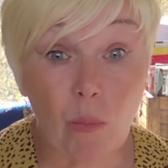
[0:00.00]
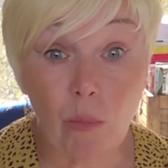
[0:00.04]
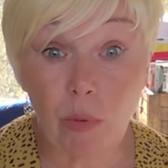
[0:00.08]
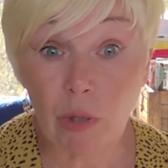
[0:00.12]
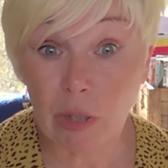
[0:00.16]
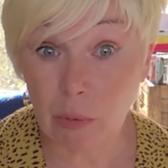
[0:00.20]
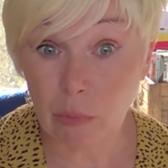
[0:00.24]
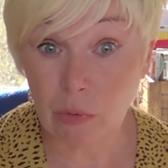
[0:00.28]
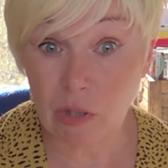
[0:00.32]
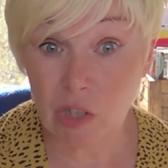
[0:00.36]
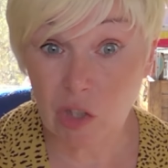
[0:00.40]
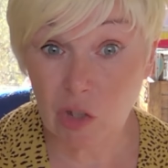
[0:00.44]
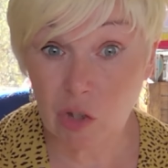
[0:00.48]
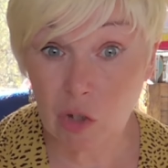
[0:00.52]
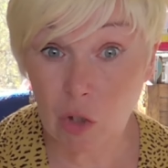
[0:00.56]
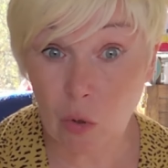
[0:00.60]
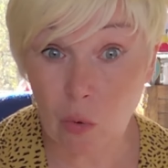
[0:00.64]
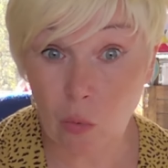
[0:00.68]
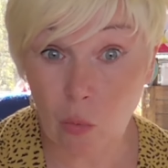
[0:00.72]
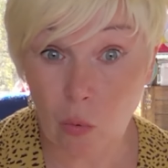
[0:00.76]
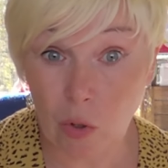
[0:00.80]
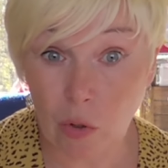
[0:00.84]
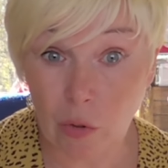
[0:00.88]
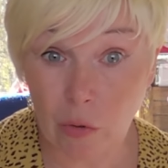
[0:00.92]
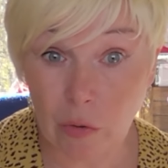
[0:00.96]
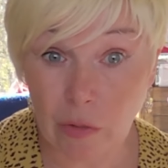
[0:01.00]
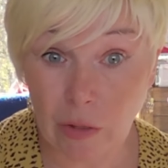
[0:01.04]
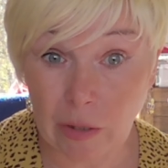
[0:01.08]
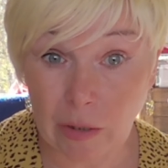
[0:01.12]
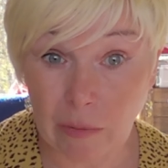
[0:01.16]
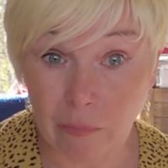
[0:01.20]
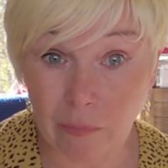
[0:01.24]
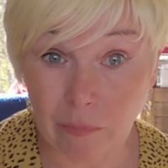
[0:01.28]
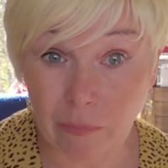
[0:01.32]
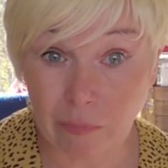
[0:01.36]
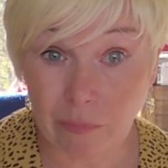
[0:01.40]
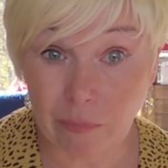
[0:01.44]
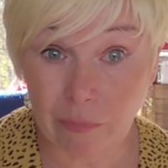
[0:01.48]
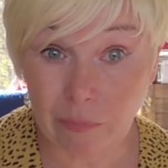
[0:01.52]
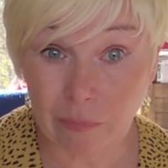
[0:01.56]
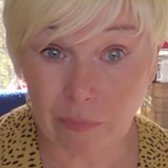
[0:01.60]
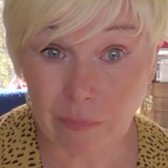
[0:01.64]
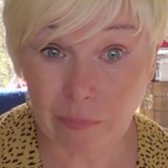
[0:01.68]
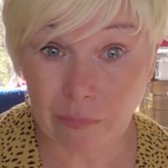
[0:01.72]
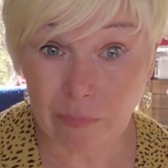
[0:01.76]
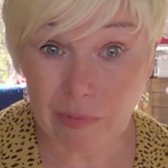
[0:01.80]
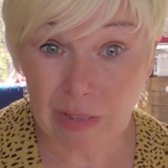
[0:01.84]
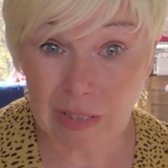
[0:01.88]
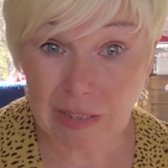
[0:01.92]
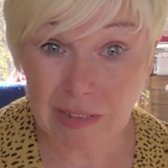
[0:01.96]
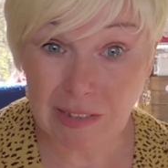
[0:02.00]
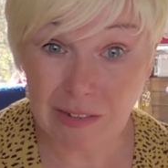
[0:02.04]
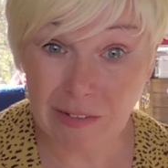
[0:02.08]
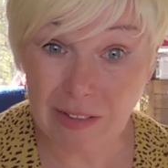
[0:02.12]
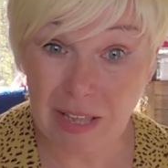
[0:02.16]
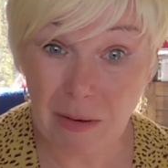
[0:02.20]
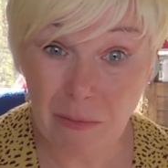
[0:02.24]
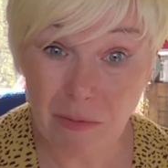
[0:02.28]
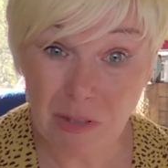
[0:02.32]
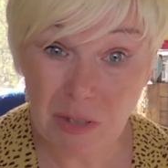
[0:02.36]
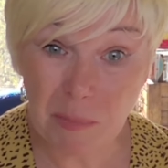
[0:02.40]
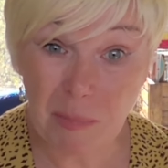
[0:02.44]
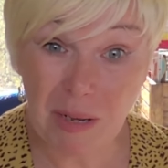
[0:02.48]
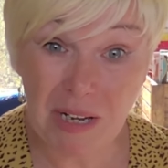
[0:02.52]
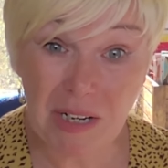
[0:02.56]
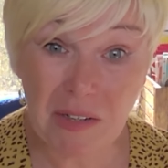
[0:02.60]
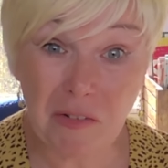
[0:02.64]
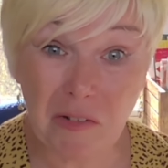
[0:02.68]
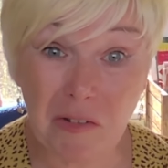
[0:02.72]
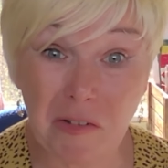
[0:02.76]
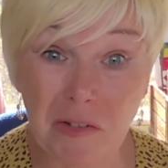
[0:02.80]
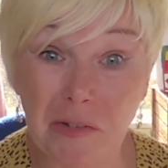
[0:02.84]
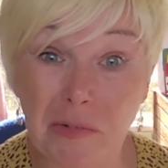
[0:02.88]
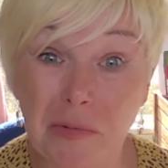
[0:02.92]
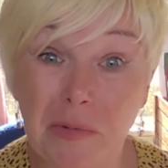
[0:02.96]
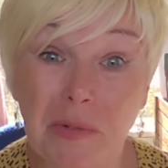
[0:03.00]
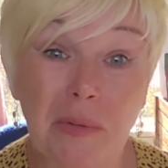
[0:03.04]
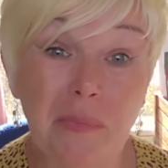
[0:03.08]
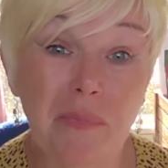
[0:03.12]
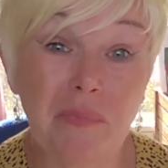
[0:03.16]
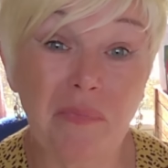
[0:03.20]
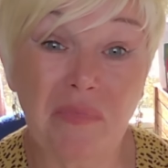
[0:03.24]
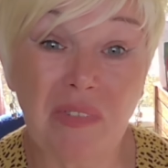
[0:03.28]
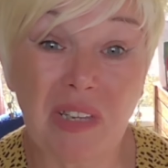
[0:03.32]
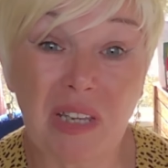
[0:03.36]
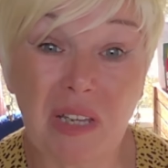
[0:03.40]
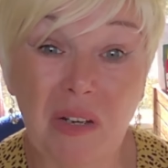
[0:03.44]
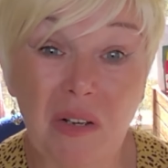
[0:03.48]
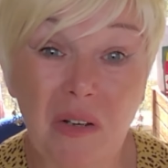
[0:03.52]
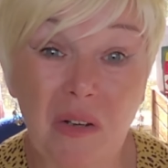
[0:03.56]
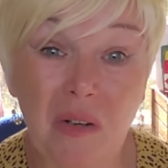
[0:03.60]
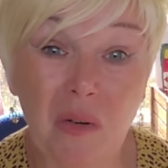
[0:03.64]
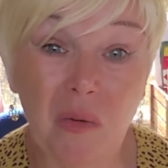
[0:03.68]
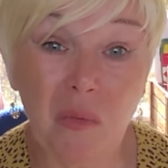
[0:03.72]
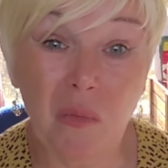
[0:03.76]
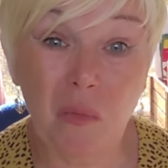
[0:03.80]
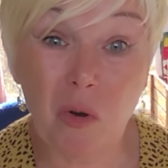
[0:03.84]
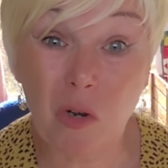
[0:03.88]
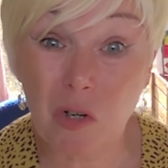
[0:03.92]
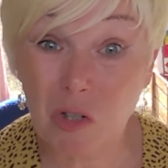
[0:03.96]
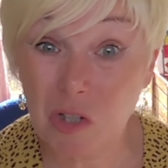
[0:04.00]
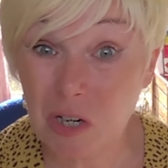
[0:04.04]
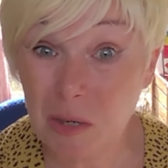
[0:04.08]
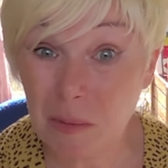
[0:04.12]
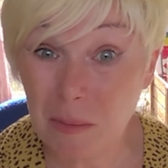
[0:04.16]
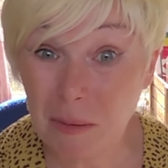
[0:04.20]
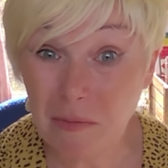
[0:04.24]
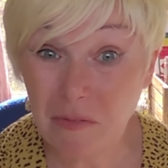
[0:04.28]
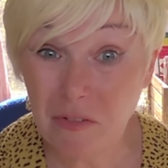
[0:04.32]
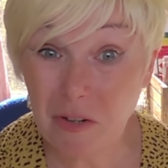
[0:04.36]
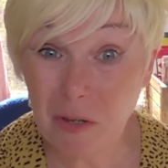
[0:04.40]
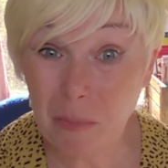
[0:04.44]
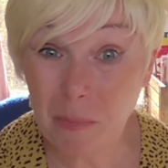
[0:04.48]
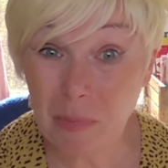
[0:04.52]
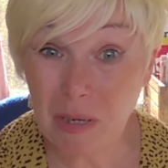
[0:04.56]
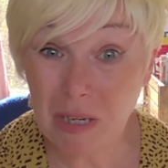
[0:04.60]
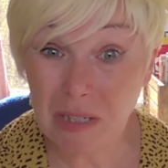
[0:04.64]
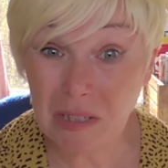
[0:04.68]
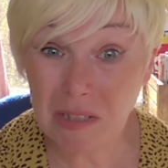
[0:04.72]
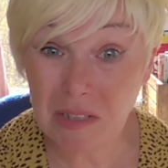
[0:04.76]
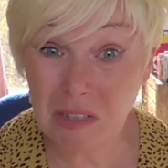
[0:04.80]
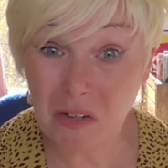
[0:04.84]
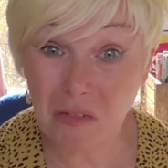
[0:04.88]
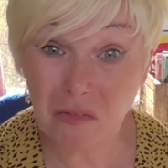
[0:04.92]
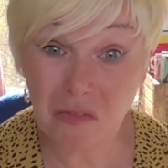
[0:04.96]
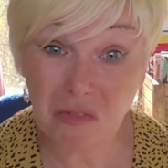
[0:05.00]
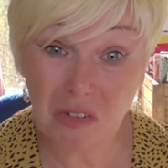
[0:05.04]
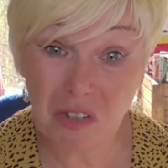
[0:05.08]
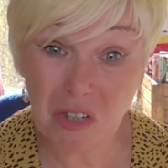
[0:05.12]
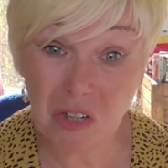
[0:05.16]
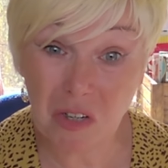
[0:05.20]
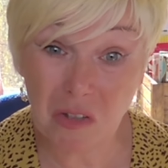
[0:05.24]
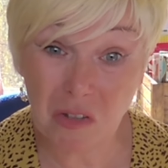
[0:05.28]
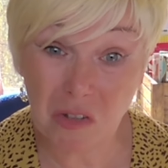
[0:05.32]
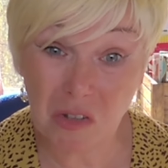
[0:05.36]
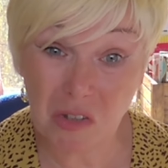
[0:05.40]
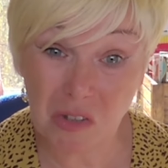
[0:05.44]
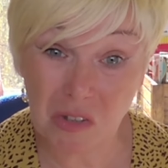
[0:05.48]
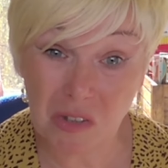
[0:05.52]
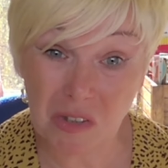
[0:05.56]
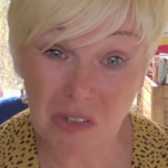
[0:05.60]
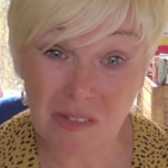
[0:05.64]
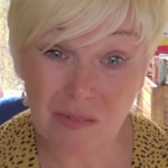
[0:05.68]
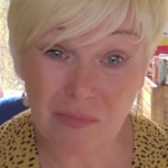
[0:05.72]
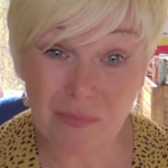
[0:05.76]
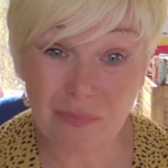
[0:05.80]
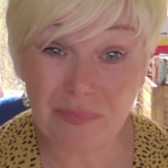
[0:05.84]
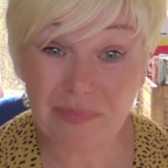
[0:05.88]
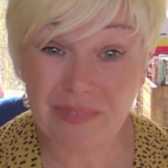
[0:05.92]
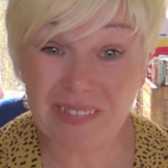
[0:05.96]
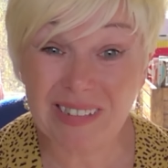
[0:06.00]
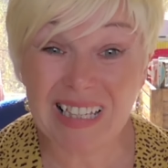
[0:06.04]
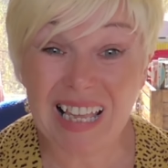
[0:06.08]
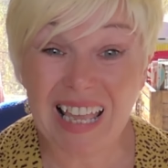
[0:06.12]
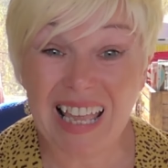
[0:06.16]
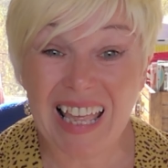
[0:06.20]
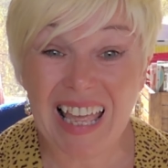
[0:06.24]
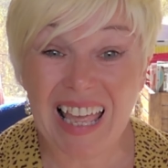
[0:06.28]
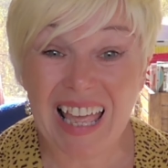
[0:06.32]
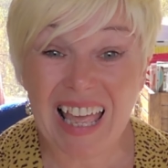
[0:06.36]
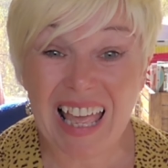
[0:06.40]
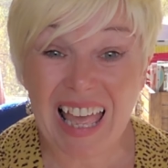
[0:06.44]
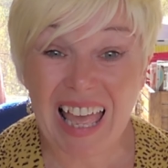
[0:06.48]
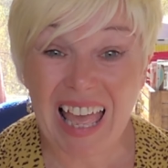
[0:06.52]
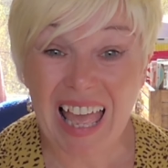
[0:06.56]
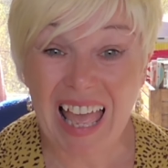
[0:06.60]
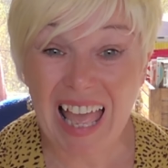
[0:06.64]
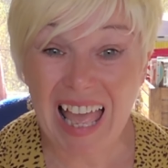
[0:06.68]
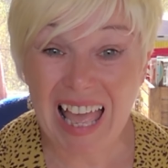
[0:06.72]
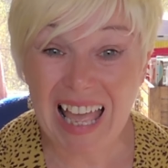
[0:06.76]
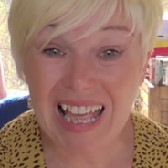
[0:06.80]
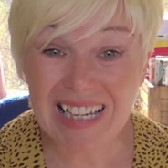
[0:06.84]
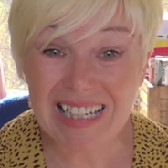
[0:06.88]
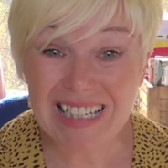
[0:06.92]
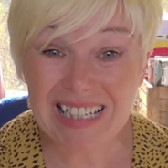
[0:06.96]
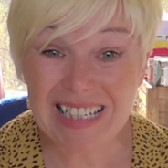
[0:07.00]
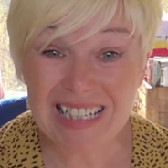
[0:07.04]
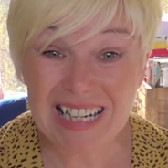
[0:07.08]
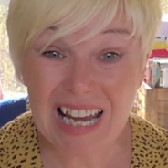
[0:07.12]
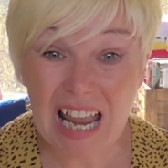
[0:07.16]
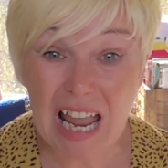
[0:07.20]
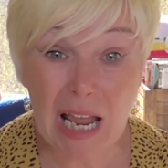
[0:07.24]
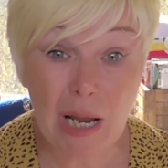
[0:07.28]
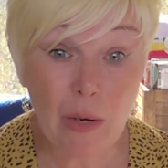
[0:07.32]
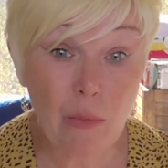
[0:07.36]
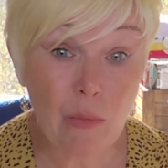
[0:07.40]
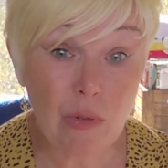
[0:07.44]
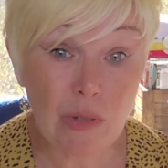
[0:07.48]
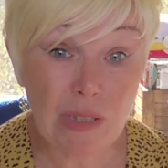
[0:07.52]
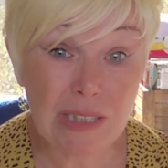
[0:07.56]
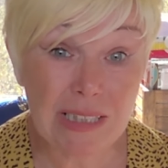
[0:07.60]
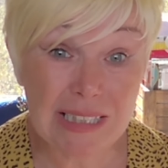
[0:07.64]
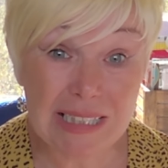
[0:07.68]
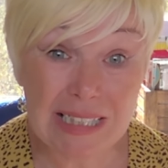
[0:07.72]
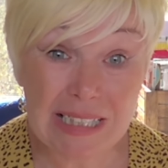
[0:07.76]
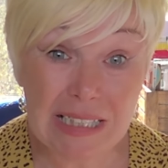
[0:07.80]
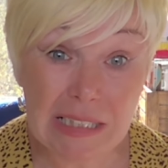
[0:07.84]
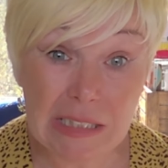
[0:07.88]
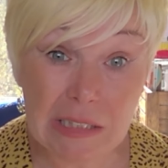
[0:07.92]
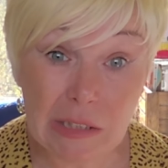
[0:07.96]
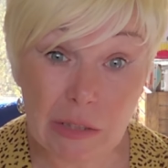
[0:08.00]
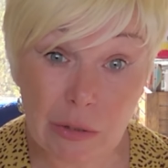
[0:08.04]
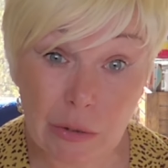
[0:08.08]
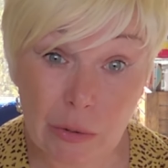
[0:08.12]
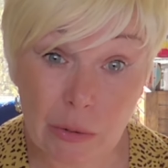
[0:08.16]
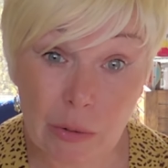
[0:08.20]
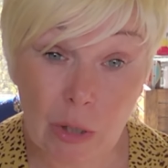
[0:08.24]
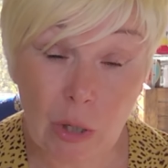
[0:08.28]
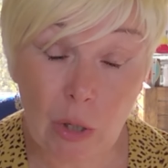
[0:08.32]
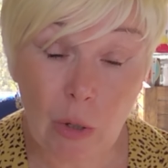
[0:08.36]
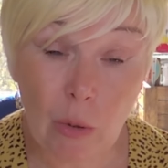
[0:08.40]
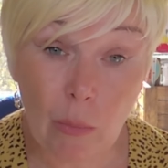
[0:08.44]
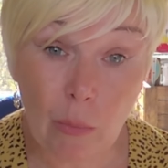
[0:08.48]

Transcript: but it was so worth it. So that was my cruise. Watch out a few pics of the Cotter. And I will see you